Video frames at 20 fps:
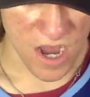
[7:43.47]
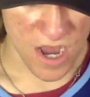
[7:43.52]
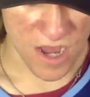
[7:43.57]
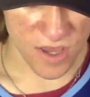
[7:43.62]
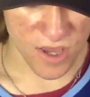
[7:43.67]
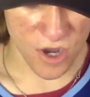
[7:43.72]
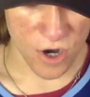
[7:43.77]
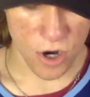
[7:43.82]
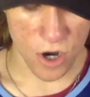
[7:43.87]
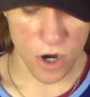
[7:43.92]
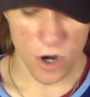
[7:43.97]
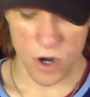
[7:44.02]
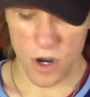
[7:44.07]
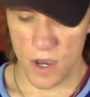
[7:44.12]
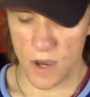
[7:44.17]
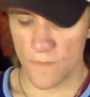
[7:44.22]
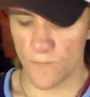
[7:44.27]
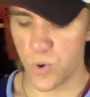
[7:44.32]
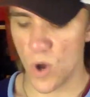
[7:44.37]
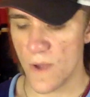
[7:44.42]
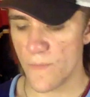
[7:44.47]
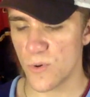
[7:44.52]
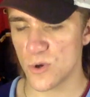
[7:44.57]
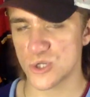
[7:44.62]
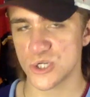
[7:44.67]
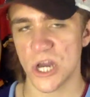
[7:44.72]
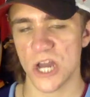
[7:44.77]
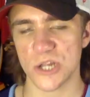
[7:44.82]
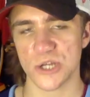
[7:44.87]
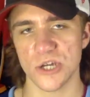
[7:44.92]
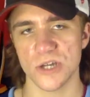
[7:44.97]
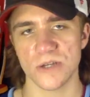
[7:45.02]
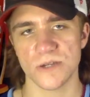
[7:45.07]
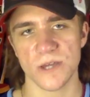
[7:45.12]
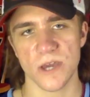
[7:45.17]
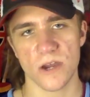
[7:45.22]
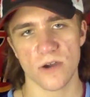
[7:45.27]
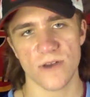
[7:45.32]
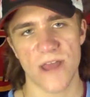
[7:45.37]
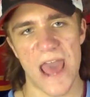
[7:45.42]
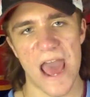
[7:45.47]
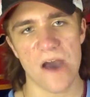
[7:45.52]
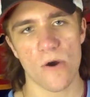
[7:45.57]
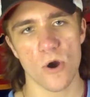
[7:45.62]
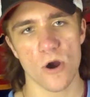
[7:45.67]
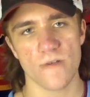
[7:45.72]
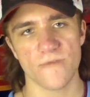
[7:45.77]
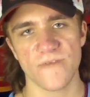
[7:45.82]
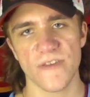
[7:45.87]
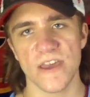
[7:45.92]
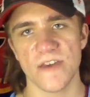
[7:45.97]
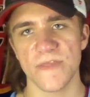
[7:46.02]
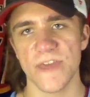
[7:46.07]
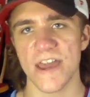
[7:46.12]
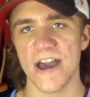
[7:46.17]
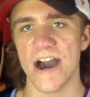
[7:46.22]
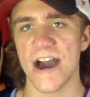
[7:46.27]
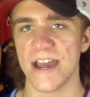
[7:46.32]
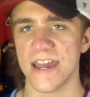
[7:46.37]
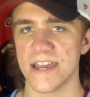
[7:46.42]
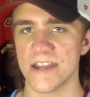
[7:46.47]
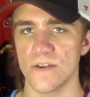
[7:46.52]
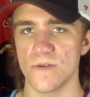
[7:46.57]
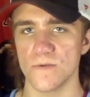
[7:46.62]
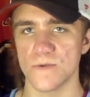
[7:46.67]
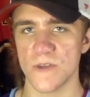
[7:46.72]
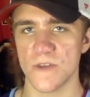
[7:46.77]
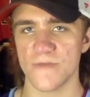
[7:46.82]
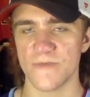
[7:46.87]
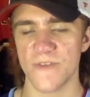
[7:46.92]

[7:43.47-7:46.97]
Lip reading: Your point projections here now are via the Hockey News'